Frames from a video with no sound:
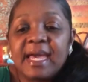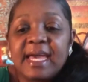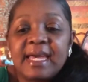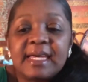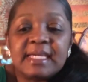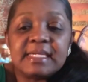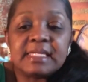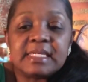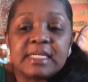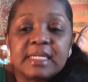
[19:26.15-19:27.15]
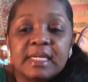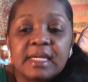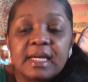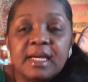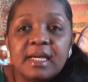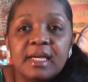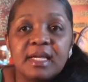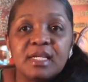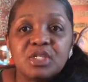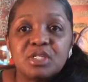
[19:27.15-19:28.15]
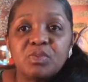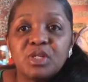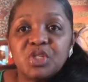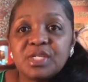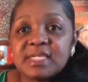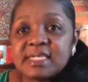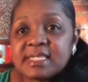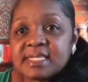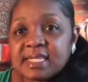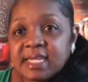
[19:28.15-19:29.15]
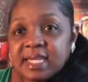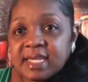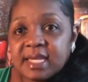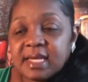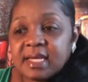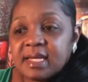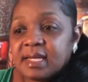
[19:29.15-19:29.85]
And just want you to see